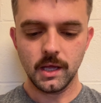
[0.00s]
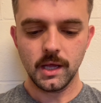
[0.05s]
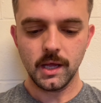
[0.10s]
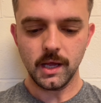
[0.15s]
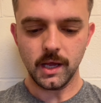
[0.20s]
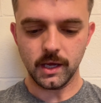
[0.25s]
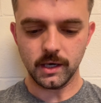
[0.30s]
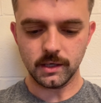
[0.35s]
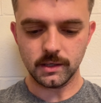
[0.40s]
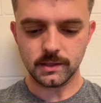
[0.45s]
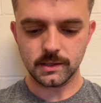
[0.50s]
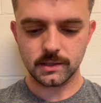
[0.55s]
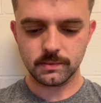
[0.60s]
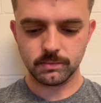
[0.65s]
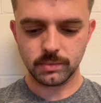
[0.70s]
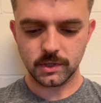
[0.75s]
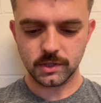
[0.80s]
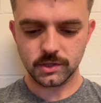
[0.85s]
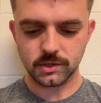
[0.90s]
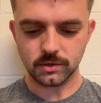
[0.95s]
and
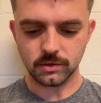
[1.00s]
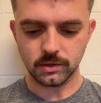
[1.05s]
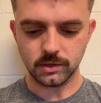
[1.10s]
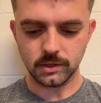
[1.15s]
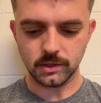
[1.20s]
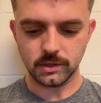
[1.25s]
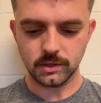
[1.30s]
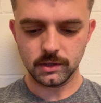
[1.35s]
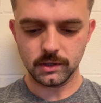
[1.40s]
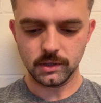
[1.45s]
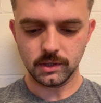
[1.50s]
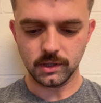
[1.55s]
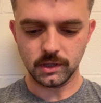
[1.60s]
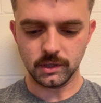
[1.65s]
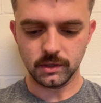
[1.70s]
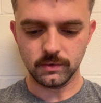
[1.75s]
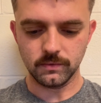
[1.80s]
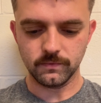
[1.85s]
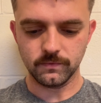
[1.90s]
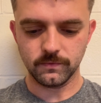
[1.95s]
especially
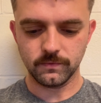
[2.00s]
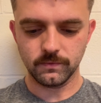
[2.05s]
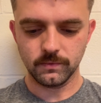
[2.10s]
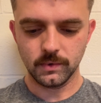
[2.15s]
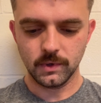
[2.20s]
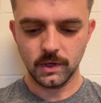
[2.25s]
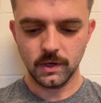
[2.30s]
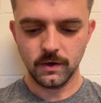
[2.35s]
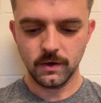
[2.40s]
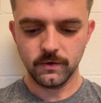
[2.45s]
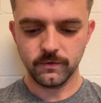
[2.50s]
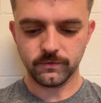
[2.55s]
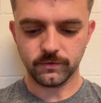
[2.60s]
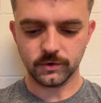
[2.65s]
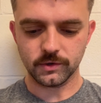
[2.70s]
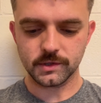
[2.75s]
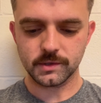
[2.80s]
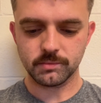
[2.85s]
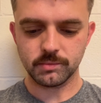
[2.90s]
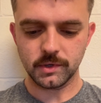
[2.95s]
in 1
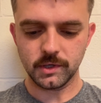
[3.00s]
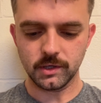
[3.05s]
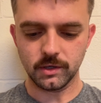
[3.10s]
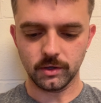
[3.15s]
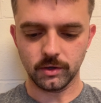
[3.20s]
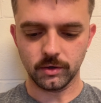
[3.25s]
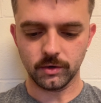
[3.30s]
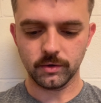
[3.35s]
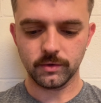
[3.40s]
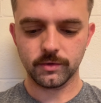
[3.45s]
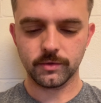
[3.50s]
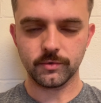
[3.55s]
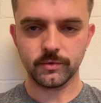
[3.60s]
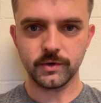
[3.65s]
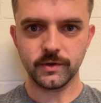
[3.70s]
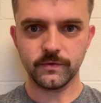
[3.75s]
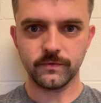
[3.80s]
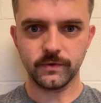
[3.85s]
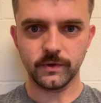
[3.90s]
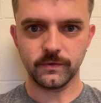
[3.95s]
Peter
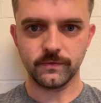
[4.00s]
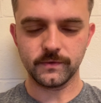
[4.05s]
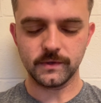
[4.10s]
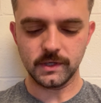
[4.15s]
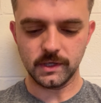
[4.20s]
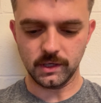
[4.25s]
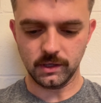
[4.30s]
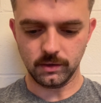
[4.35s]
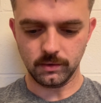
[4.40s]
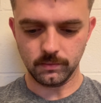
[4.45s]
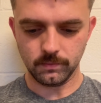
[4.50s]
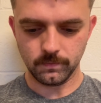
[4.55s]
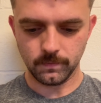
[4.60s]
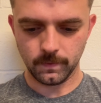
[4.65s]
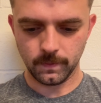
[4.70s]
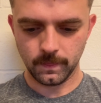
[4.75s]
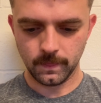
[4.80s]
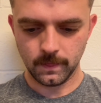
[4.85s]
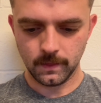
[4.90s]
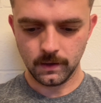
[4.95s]
3:15.
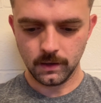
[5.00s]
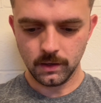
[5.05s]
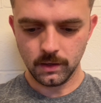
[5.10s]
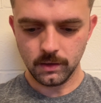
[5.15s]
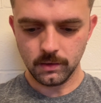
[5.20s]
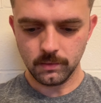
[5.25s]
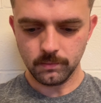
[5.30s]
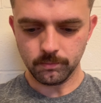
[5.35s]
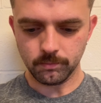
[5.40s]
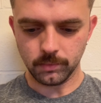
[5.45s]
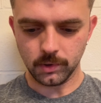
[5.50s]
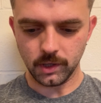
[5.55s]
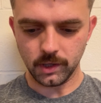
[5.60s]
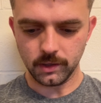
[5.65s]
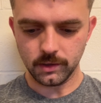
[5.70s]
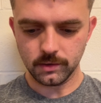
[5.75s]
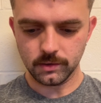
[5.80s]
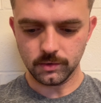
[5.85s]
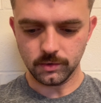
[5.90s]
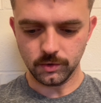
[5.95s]
But
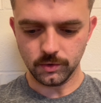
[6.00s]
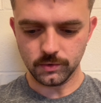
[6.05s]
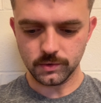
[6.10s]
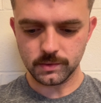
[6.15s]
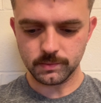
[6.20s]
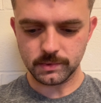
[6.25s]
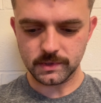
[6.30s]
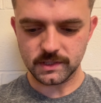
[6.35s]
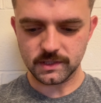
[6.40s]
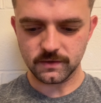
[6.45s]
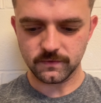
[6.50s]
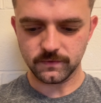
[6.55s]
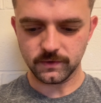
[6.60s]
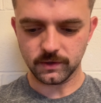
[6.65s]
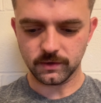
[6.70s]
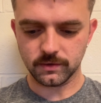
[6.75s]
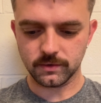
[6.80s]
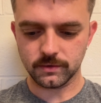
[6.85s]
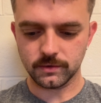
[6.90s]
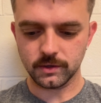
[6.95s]
no specific
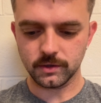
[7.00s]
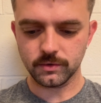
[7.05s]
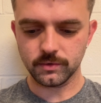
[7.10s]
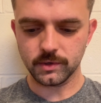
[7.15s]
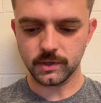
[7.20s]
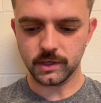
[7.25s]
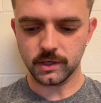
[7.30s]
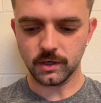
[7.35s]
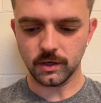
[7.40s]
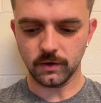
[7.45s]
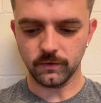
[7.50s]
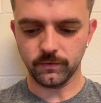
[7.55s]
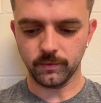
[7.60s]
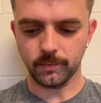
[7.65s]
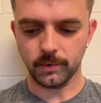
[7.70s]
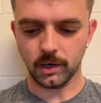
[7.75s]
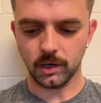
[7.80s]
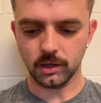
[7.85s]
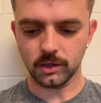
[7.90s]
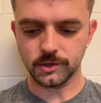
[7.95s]
theory of
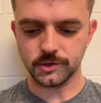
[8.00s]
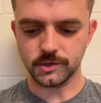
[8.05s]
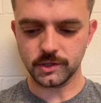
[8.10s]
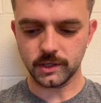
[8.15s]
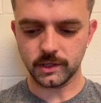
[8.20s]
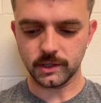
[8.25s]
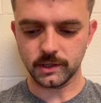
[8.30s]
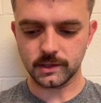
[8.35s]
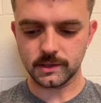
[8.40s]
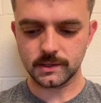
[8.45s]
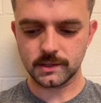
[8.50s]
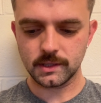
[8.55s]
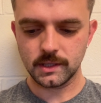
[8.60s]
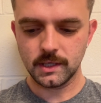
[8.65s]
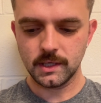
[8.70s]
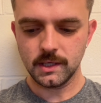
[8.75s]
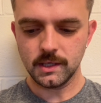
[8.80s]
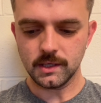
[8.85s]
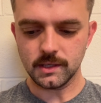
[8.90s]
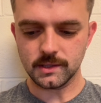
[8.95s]
apologetics
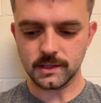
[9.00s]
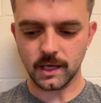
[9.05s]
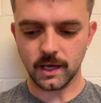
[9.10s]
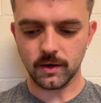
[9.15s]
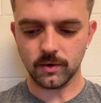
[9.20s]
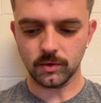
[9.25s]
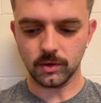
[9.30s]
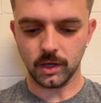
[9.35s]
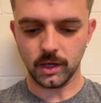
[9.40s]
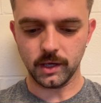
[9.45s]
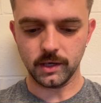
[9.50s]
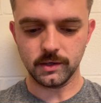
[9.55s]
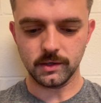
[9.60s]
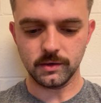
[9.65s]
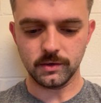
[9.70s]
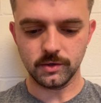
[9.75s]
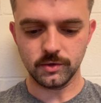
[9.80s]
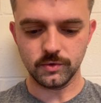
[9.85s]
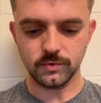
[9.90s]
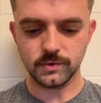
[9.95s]
is outlined in
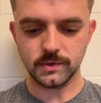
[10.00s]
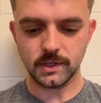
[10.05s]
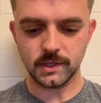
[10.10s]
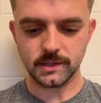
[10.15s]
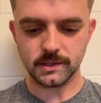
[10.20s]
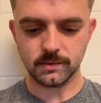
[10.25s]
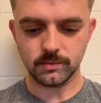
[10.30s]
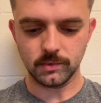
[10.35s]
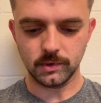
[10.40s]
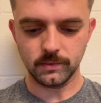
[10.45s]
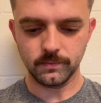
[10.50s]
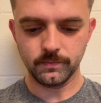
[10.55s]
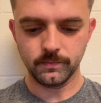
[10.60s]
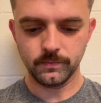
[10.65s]
the New Testament.